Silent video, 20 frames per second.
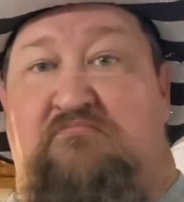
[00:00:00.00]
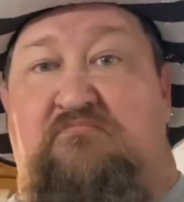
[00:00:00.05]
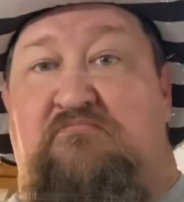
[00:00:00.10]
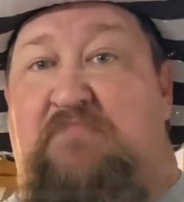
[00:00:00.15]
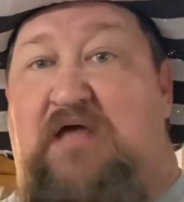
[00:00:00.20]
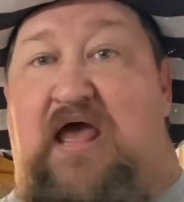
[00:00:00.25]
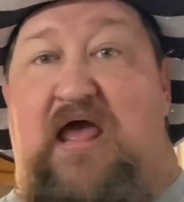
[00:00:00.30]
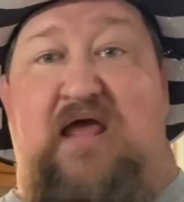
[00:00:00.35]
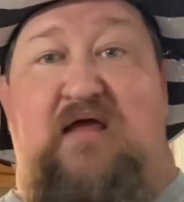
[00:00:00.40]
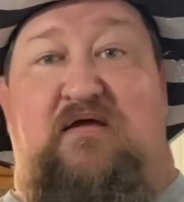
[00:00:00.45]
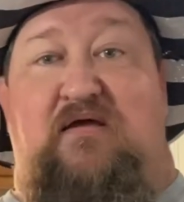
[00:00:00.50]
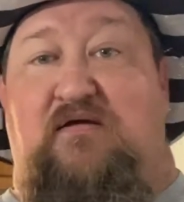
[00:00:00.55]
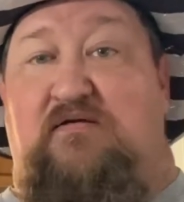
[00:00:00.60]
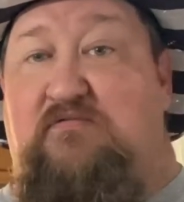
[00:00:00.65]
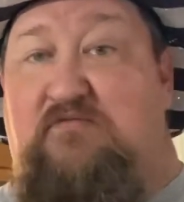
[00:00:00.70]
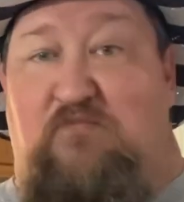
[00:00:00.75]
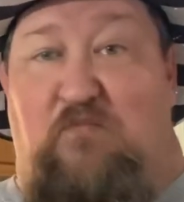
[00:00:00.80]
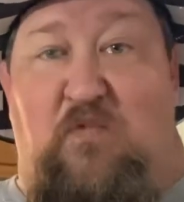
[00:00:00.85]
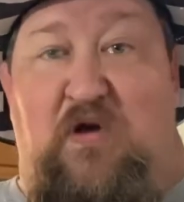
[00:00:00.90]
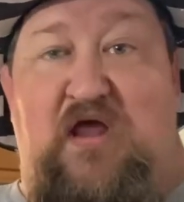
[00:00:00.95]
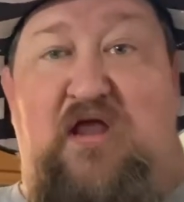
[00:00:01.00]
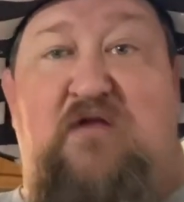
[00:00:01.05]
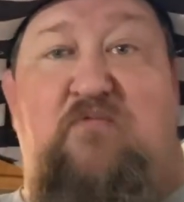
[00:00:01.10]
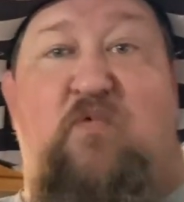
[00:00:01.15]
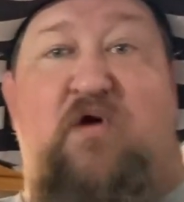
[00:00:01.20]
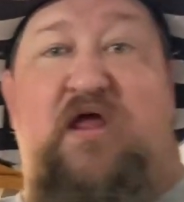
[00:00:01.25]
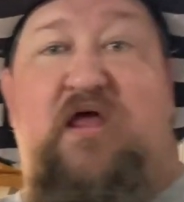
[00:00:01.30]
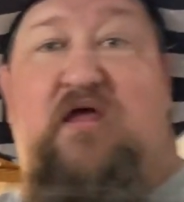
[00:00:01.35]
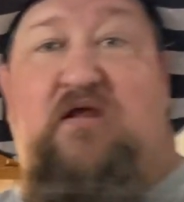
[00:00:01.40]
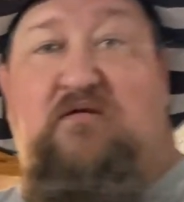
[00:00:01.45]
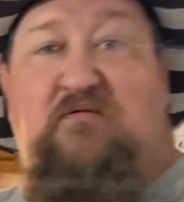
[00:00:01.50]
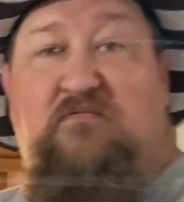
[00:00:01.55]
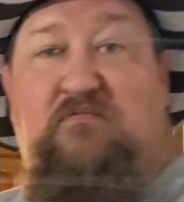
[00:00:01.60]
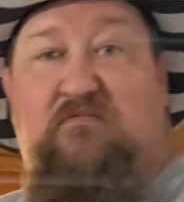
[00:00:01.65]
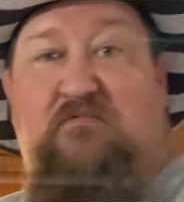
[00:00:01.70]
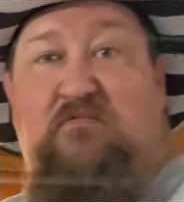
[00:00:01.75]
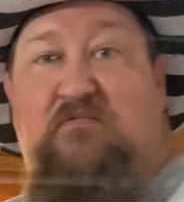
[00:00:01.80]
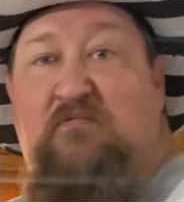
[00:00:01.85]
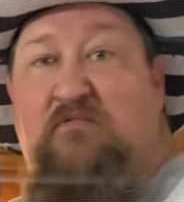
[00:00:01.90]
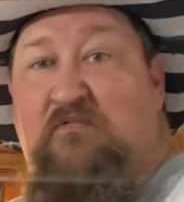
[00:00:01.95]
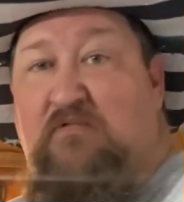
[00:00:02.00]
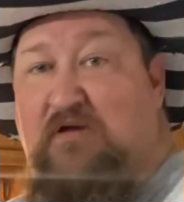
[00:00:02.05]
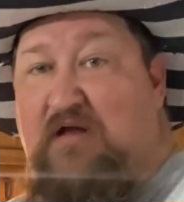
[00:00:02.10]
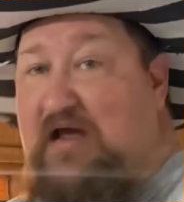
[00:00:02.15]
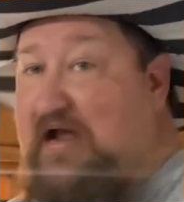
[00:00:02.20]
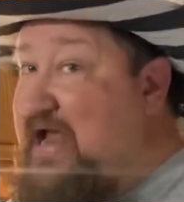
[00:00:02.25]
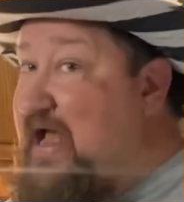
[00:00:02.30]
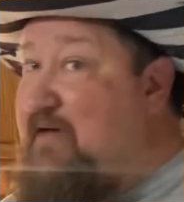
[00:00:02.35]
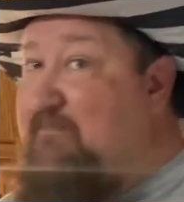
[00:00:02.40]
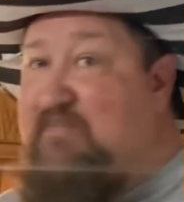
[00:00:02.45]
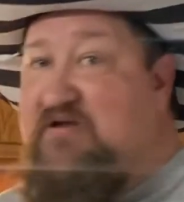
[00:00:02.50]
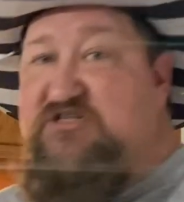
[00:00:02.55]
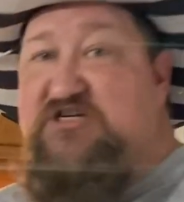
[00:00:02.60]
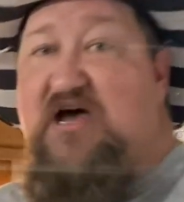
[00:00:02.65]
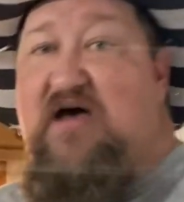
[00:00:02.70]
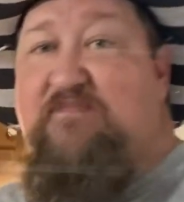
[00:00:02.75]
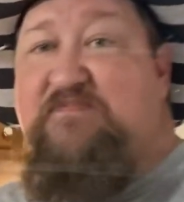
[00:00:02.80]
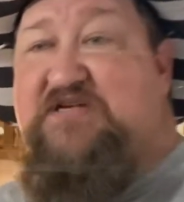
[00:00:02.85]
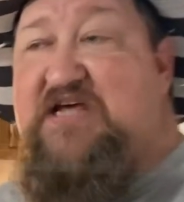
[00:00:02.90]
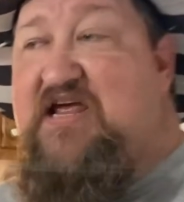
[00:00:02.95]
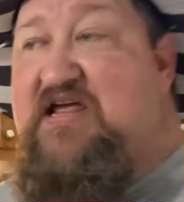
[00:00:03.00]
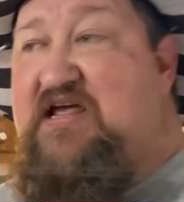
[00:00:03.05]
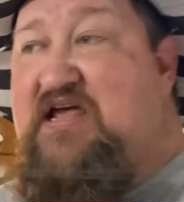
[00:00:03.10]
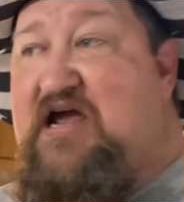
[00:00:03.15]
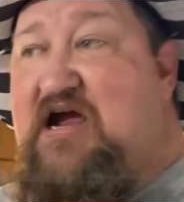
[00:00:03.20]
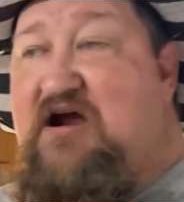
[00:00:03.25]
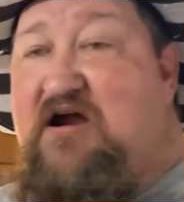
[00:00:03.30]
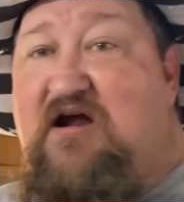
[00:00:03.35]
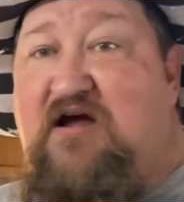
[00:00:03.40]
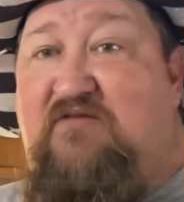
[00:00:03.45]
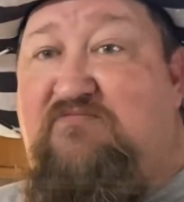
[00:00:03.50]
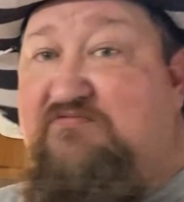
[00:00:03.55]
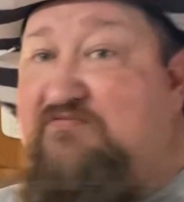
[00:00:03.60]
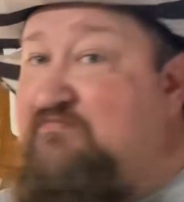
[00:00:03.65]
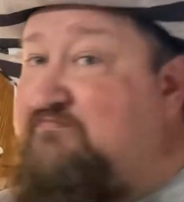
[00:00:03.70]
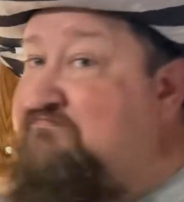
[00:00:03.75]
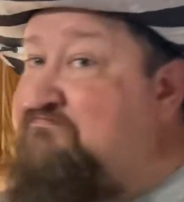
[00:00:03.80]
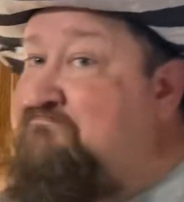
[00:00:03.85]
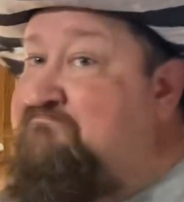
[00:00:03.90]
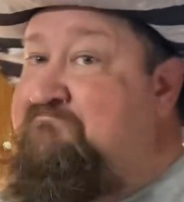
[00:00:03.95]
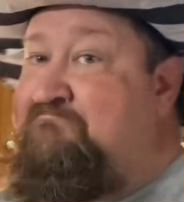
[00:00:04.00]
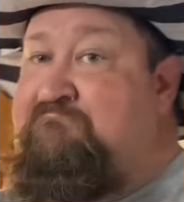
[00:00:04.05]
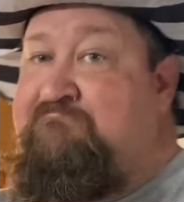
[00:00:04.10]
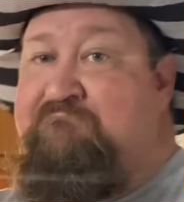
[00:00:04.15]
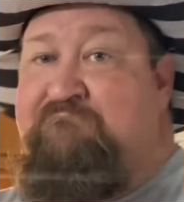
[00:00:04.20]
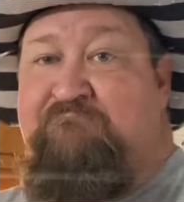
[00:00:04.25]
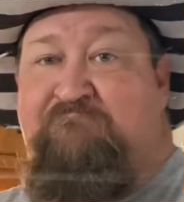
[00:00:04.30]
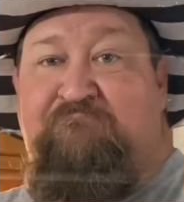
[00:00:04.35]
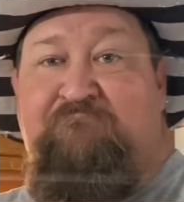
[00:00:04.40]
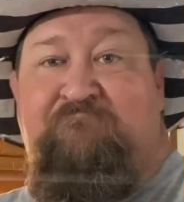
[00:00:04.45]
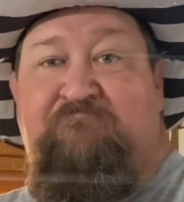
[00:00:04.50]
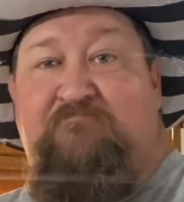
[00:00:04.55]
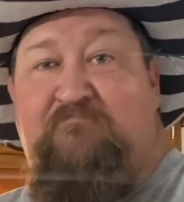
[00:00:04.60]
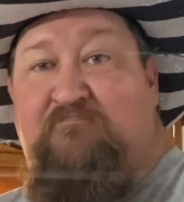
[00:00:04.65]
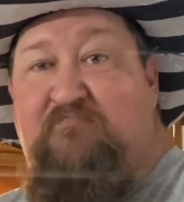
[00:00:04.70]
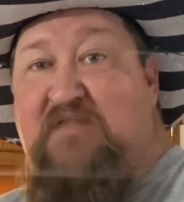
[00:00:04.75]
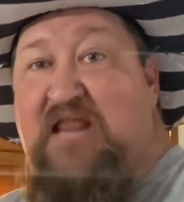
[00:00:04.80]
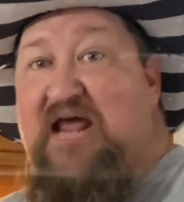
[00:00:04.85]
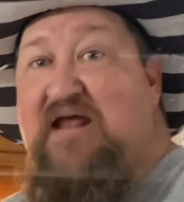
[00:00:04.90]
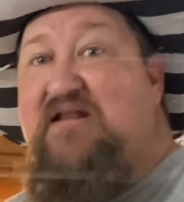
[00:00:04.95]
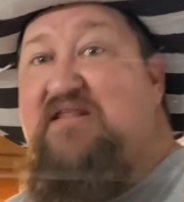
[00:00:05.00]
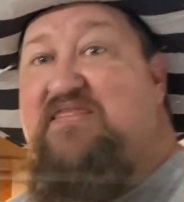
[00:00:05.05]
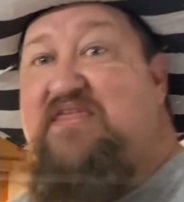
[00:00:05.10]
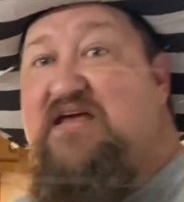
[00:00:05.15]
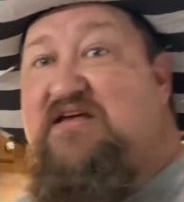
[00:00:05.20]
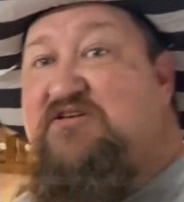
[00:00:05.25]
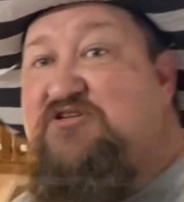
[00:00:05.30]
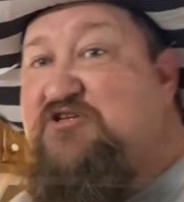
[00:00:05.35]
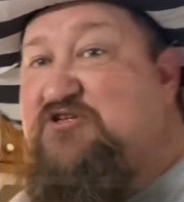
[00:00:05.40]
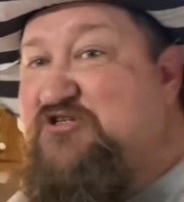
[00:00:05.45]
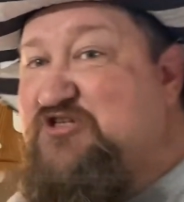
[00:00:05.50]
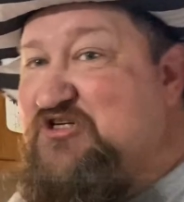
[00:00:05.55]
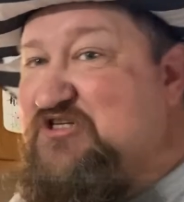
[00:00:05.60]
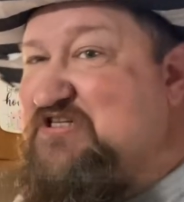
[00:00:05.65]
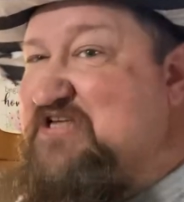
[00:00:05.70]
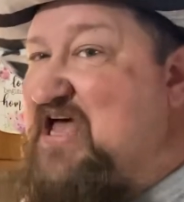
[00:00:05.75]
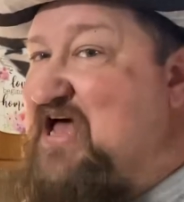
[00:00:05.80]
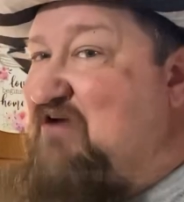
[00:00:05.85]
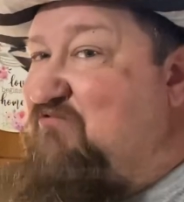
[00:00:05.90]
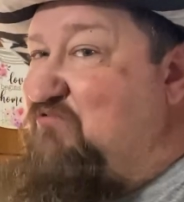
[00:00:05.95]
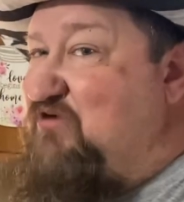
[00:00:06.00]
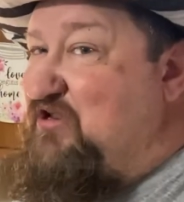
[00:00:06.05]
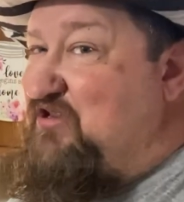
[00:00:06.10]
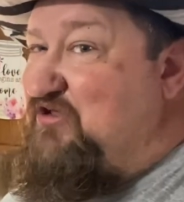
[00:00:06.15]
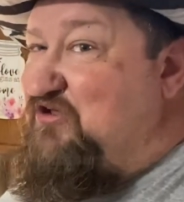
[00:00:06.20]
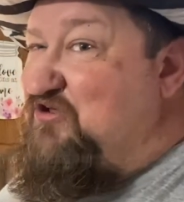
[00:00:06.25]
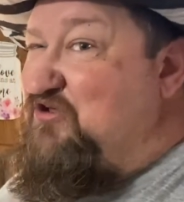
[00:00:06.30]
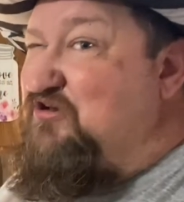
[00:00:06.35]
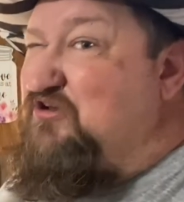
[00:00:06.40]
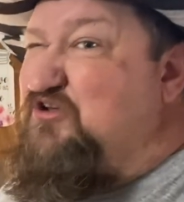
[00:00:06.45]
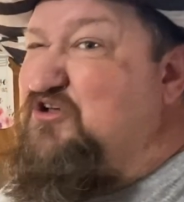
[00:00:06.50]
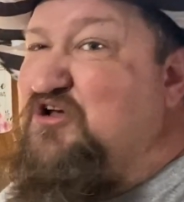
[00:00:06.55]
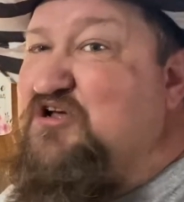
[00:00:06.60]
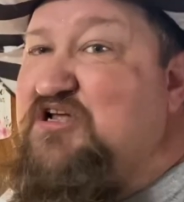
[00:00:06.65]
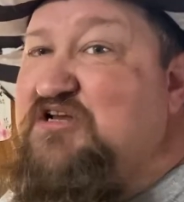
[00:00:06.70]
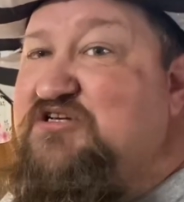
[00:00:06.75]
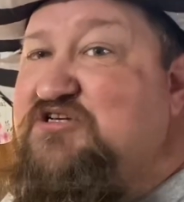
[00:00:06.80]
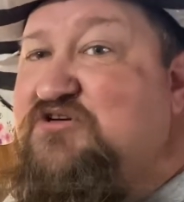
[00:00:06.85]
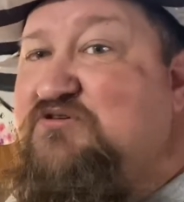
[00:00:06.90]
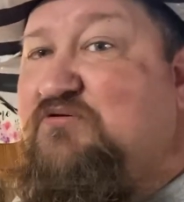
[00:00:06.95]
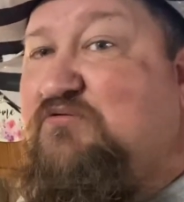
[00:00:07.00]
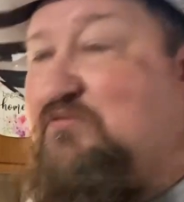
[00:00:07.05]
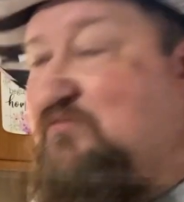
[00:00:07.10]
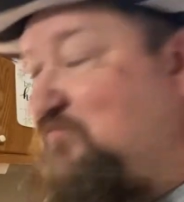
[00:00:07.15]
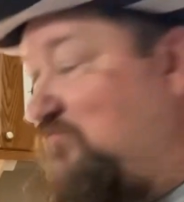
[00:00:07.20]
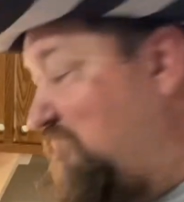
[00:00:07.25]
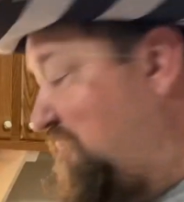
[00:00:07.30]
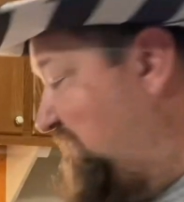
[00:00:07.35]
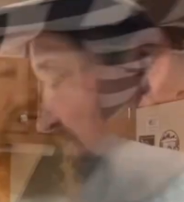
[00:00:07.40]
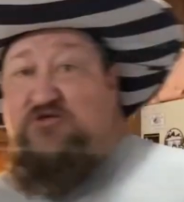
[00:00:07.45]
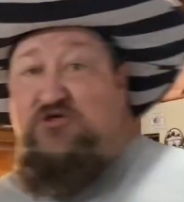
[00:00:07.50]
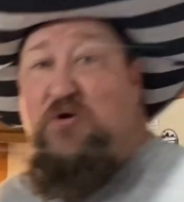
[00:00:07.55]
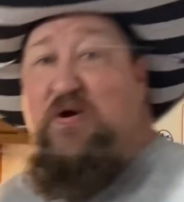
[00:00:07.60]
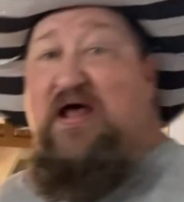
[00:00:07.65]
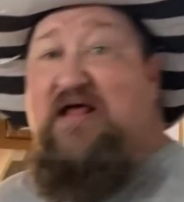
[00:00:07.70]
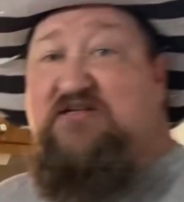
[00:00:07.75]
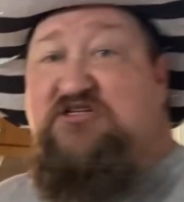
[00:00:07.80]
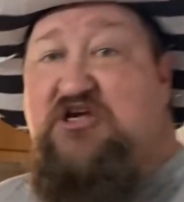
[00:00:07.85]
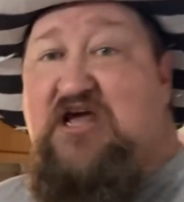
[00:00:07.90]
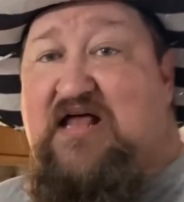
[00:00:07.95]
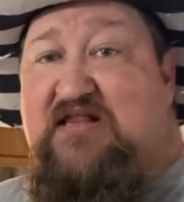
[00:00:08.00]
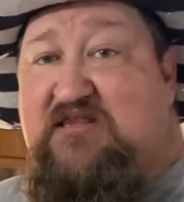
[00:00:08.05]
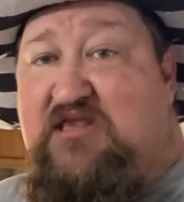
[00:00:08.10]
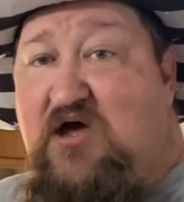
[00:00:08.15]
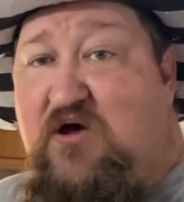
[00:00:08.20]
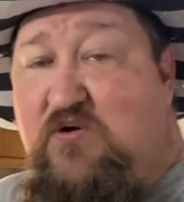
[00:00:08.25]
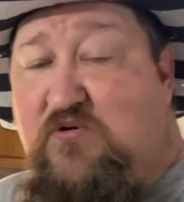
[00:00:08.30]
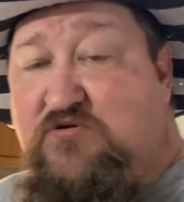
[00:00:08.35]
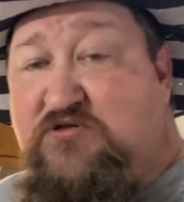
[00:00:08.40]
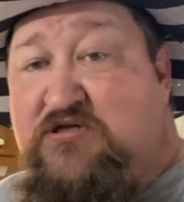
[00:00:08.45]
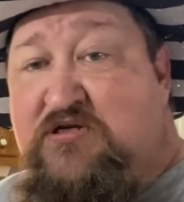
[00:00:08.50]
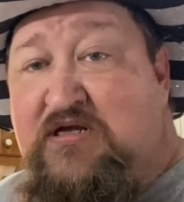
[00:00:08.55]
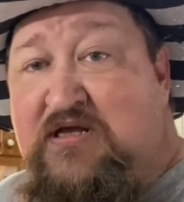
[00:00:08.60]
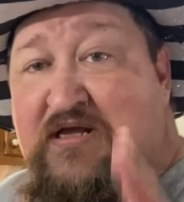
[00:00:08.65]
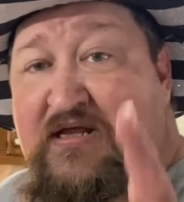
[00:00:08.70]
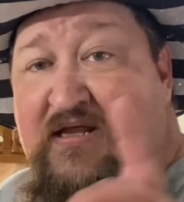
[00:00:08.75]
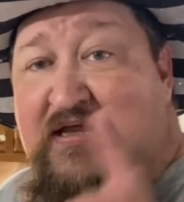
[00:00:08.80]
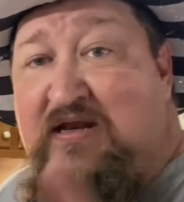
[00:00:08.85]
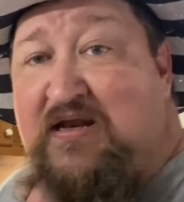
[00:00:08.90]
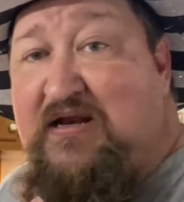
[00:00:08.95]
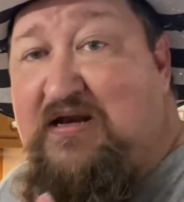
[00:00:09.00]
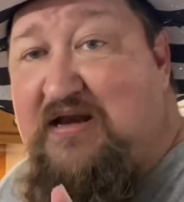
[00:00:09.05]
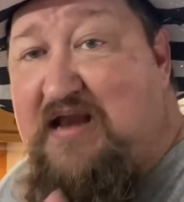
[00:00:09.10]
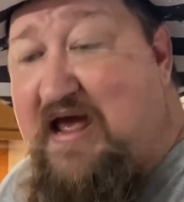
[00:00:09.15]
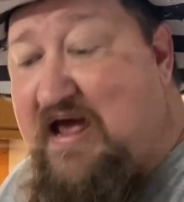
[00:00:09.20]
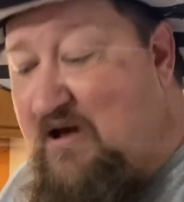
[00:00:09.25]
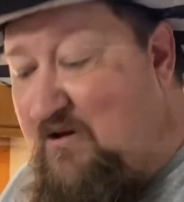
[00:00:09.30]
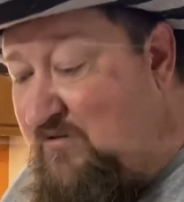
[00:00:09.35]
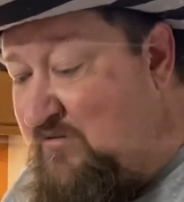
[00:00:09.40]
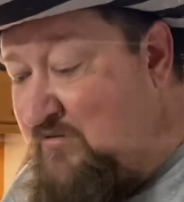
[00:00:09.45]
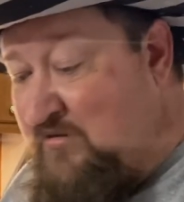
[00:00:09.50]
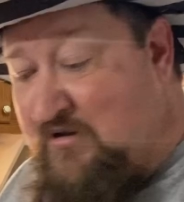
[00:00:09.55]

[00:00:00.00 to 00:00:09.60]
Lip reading: Hey, win-win. I got my job taken care of. Nana thinks that she's got a really good cooking tool. So now that you got those, now,